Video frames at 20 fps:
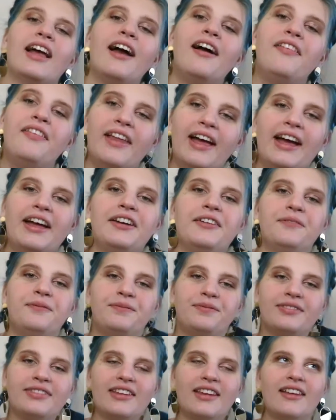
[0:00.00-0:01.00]
And then,
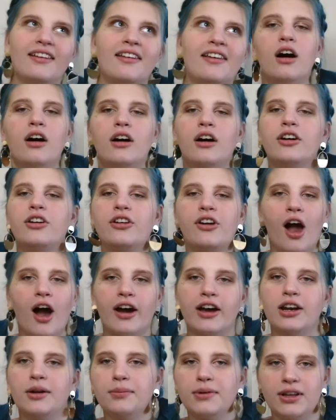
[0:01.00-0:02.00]
you're
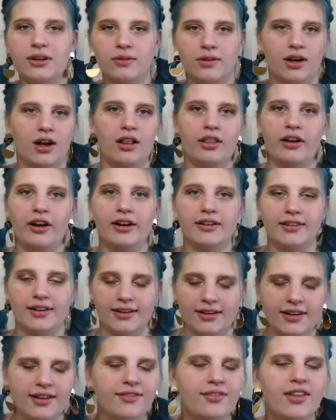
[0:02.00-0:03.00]
not gonna believe what color I
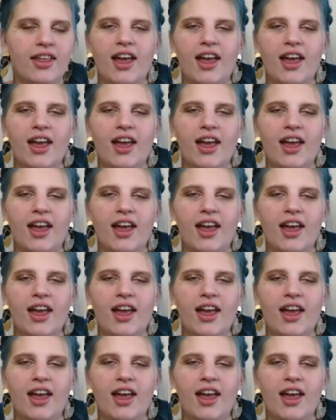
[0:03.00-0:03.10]
did.